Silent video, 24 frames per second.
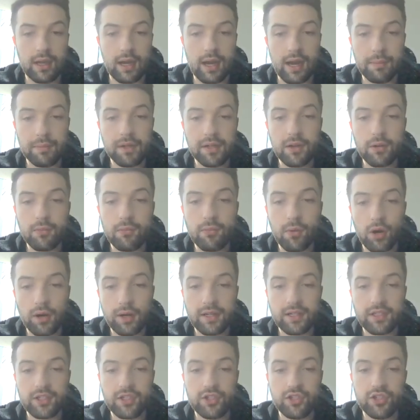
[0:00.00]
I'm gonna go
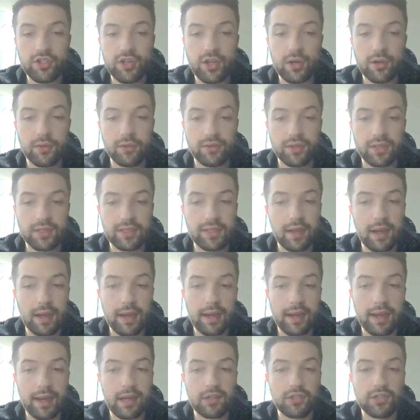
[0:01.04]
Marcus Jones. This guy
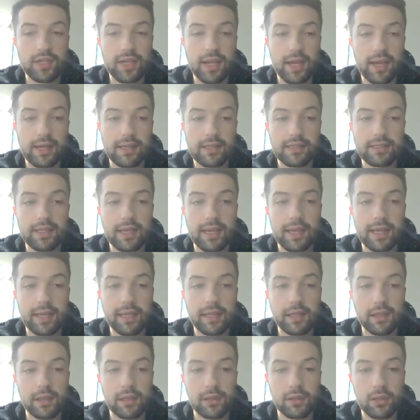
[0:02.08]
actually has
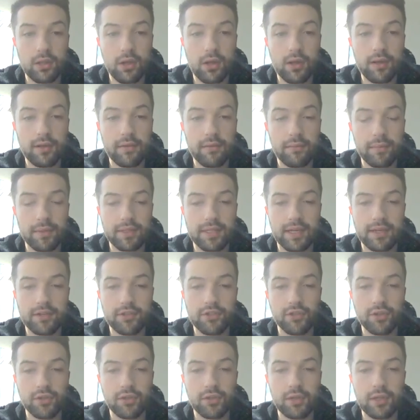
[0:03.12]
a lot of
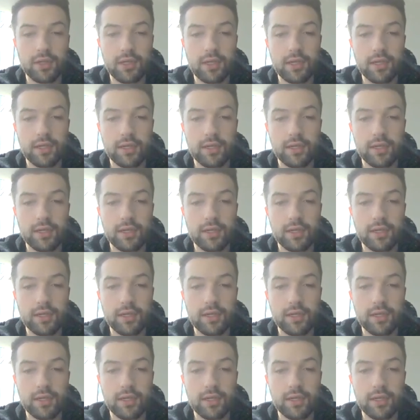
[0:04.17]
potential.